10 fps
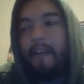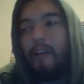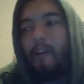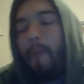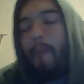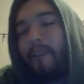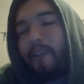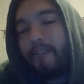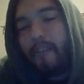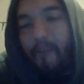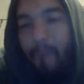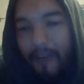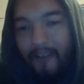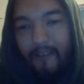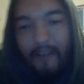Omega gets on the mic
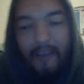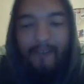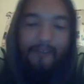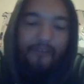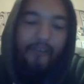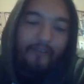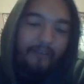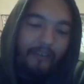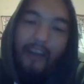and he starts like,